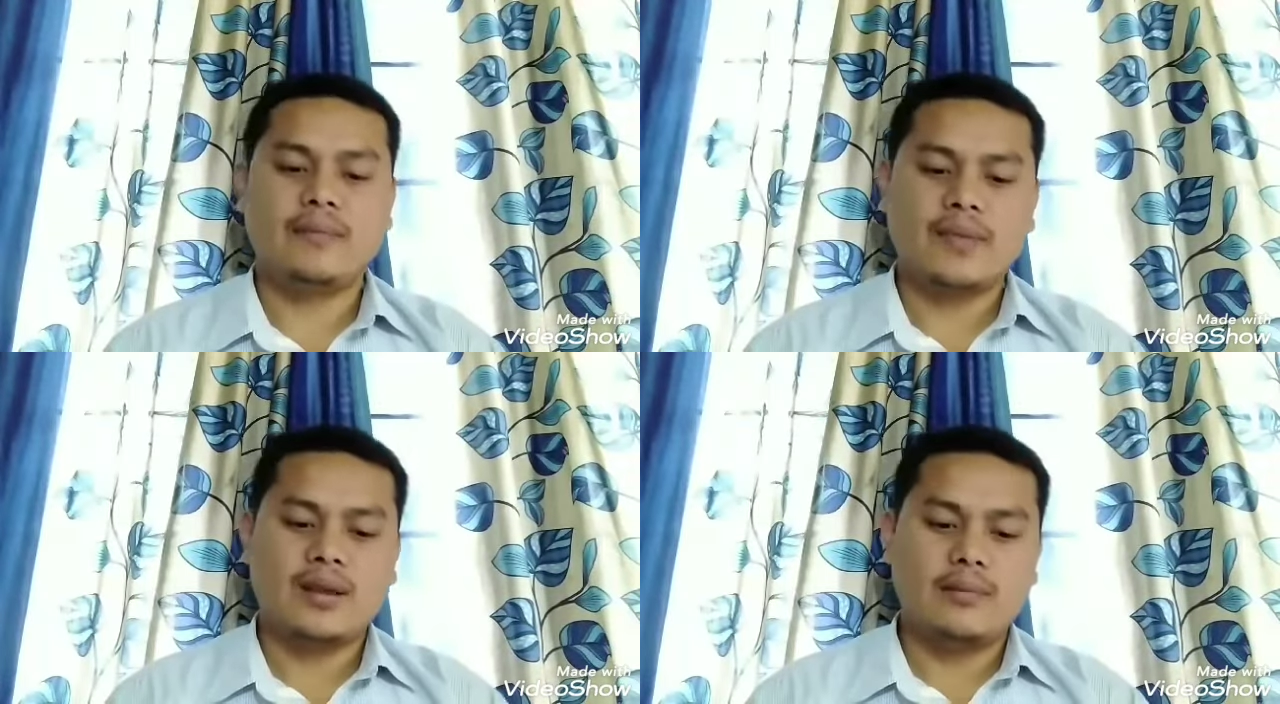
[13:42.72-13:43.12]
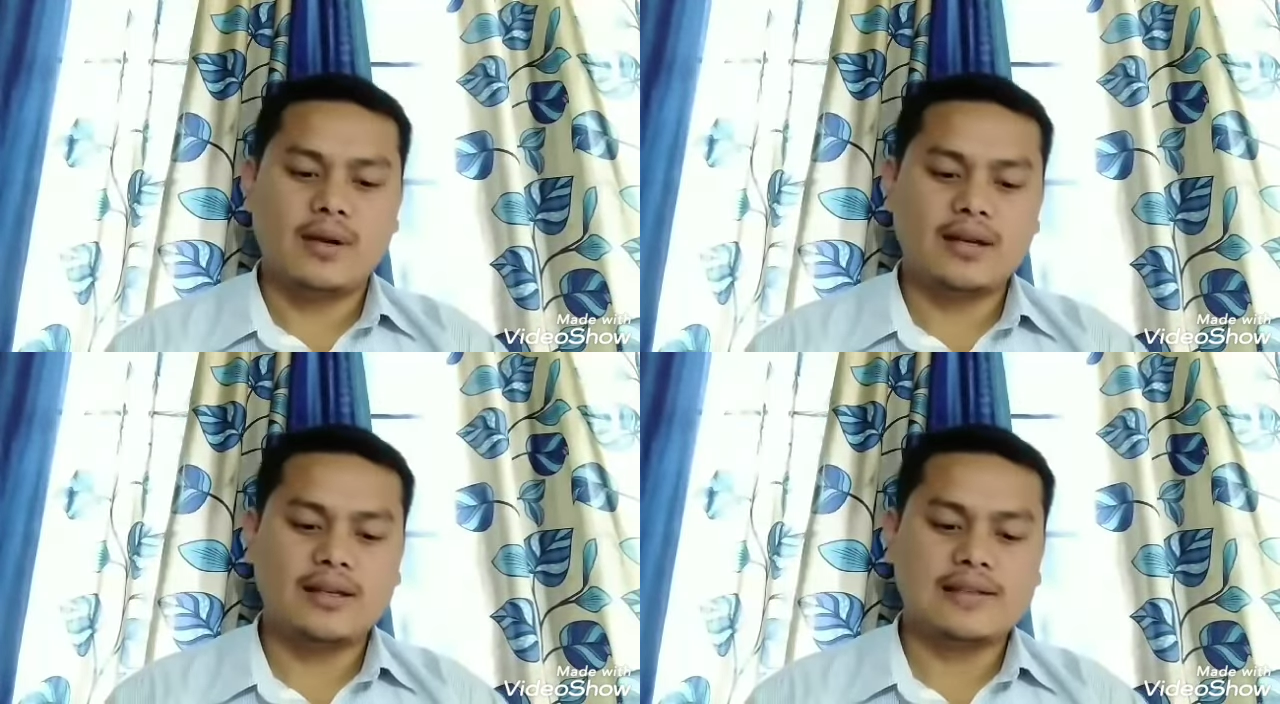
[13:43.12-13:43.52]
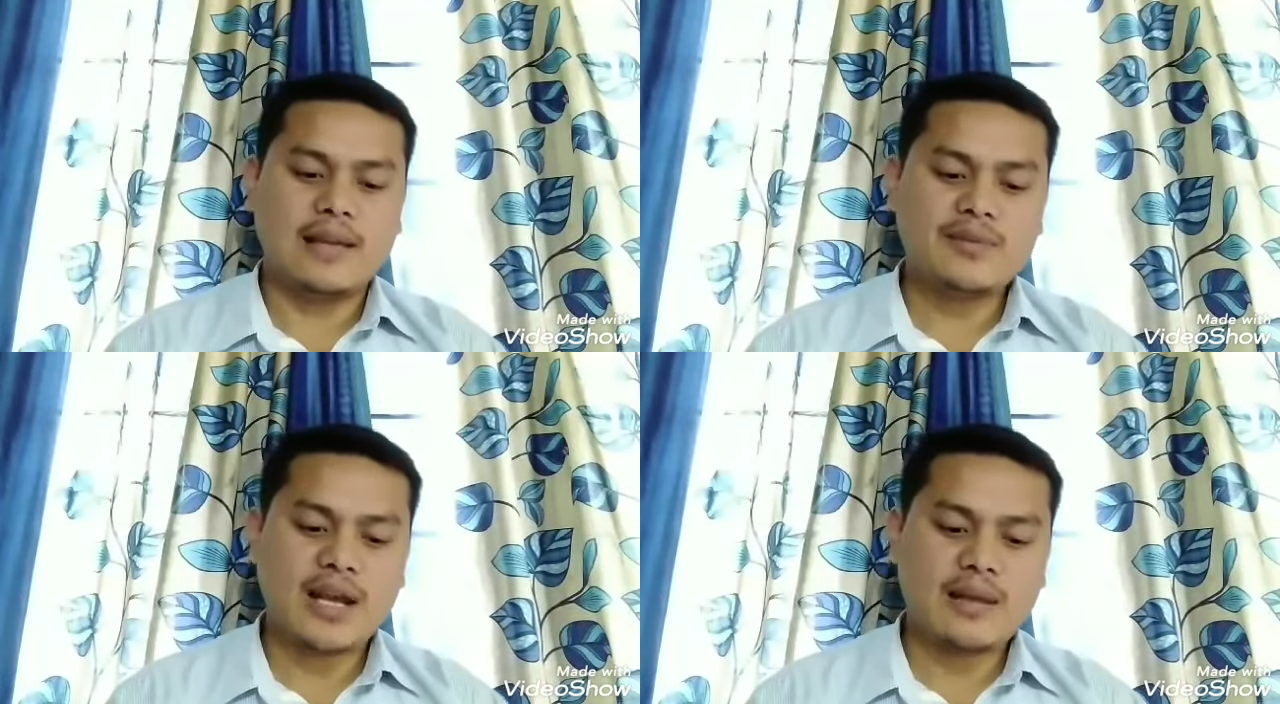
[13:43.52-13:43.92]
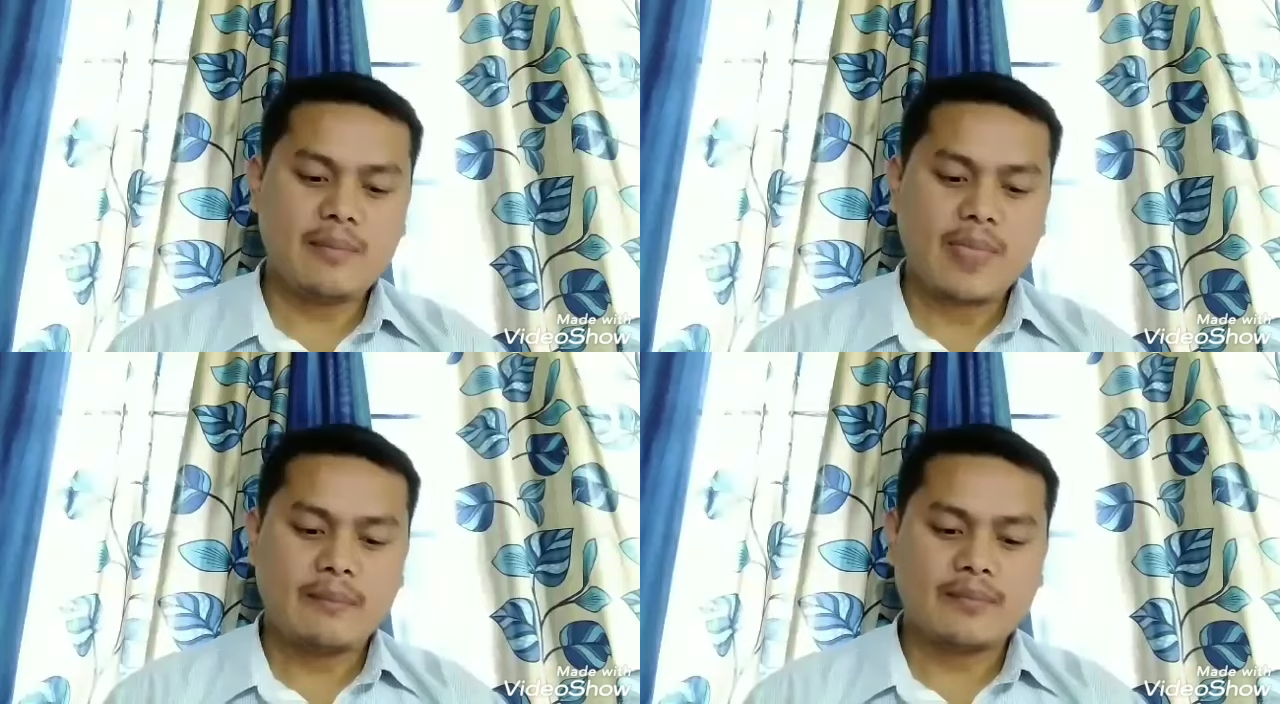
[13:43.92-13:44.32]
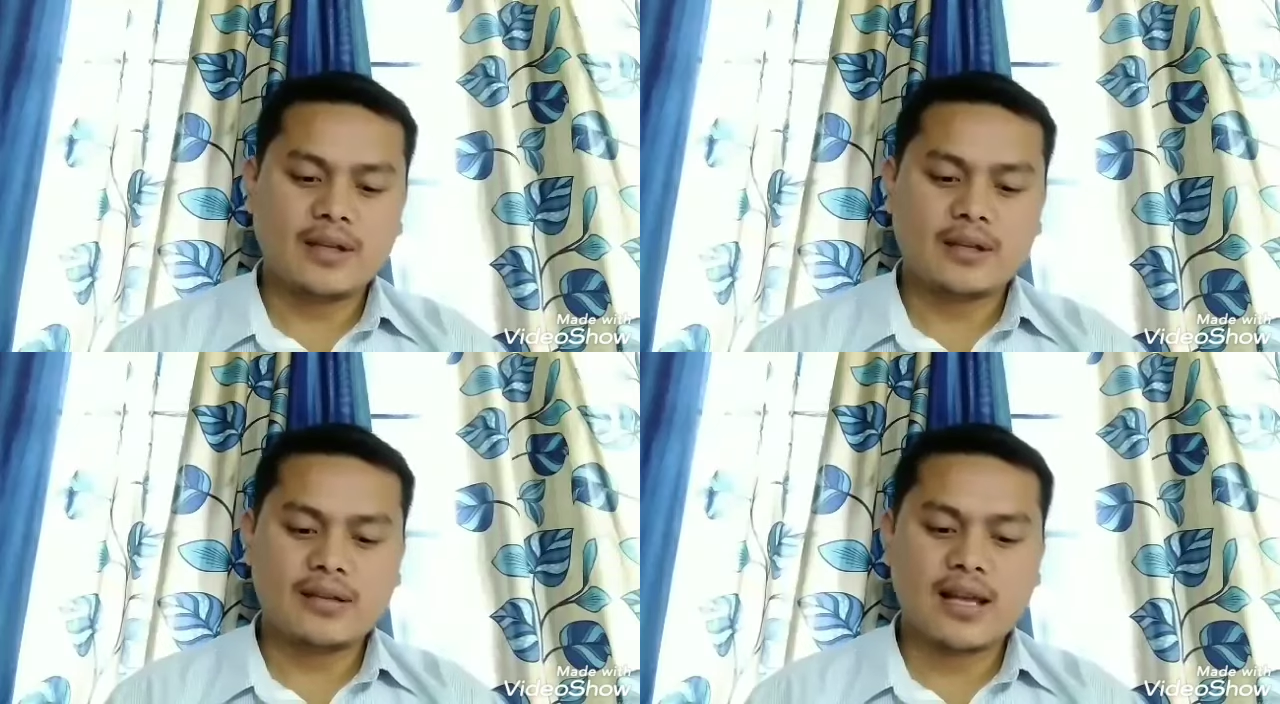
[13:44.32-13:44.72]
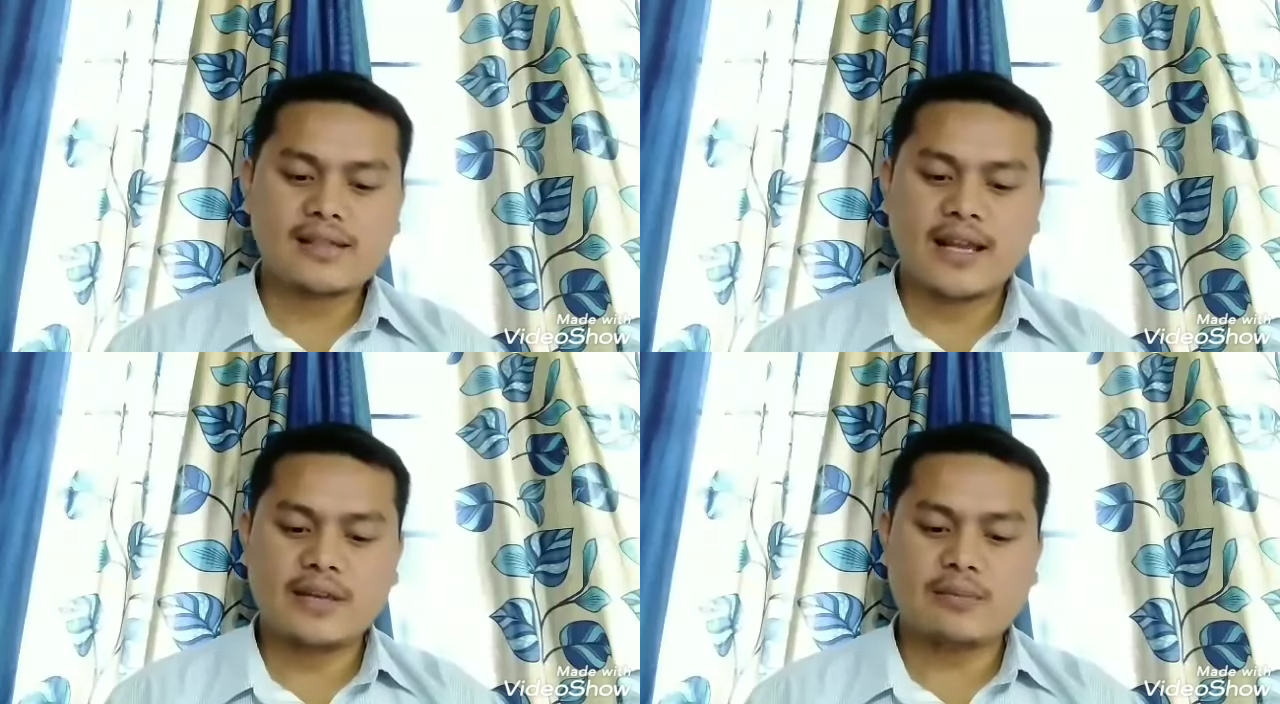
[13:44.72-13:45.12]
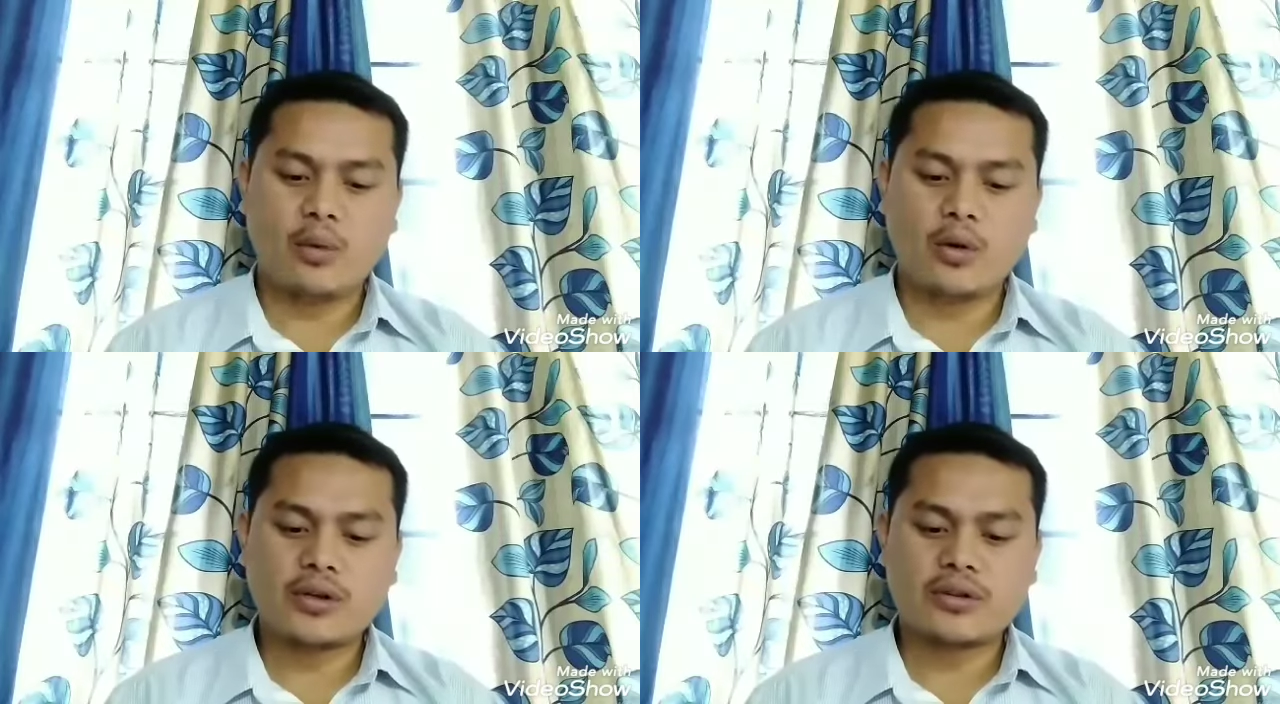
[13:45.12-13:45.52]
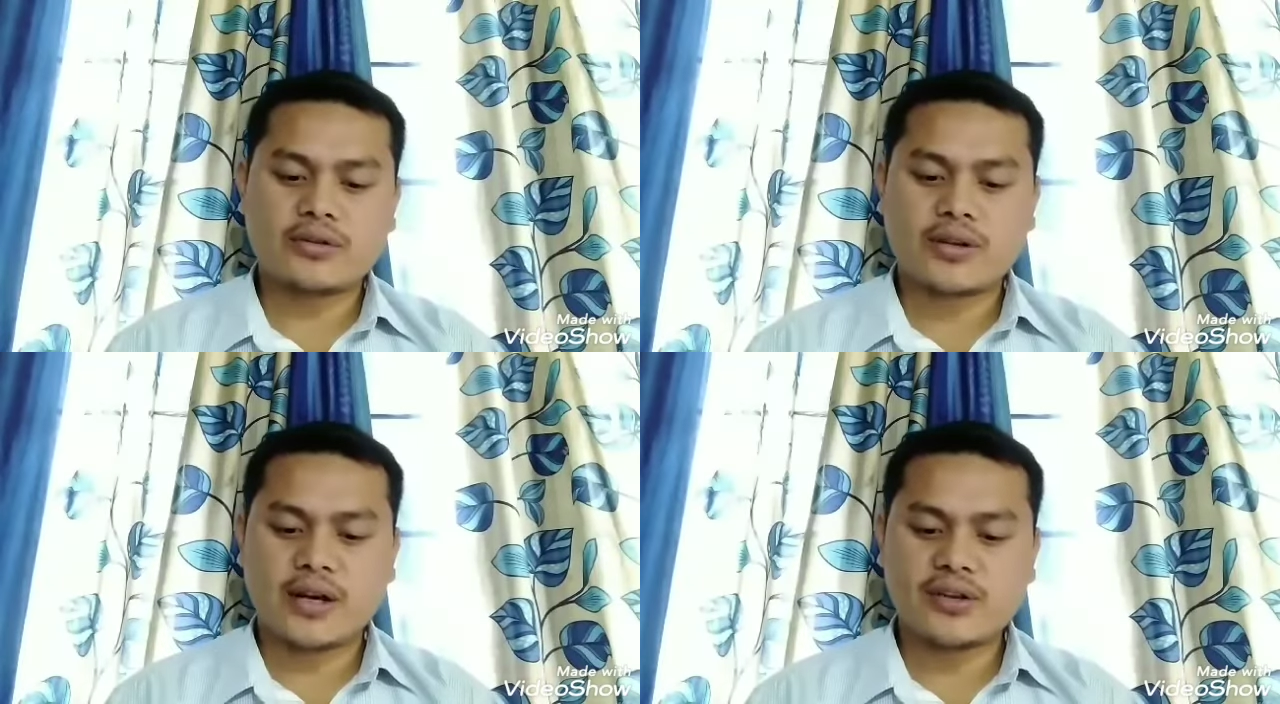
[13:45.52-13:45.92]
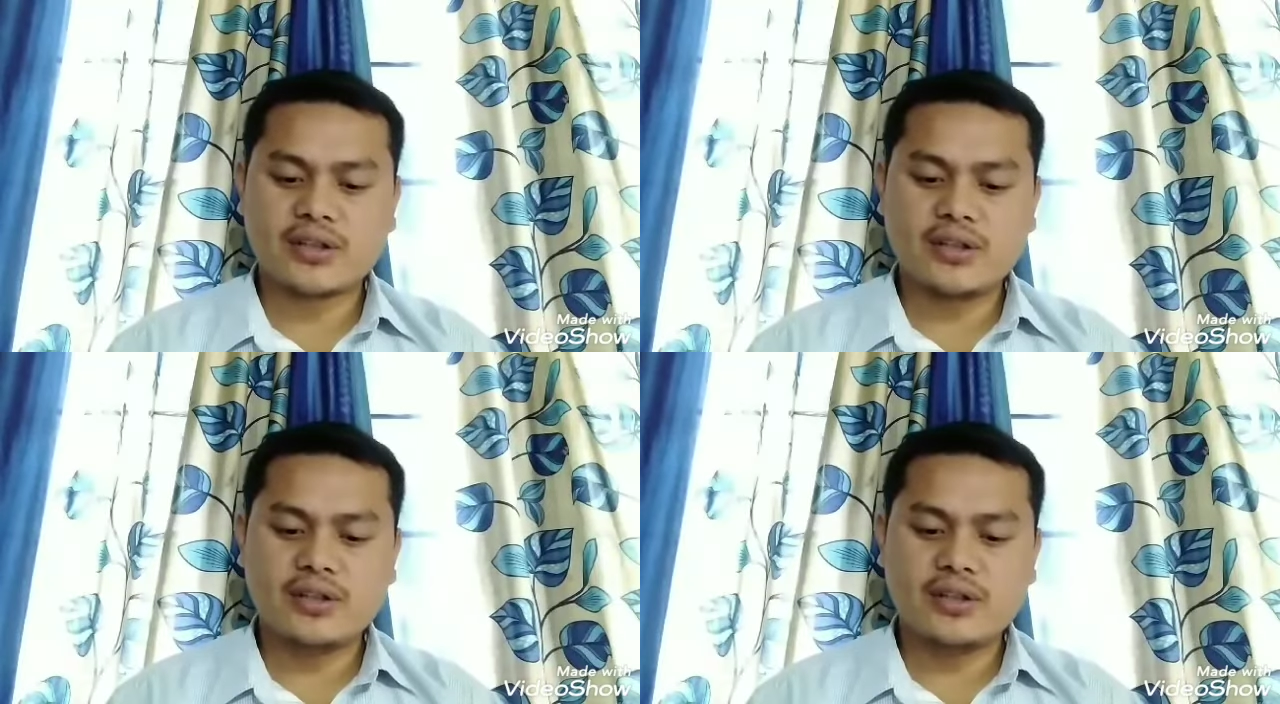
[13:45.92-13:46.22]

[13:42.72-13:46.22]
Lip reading: But at the same time, the class had bought traditional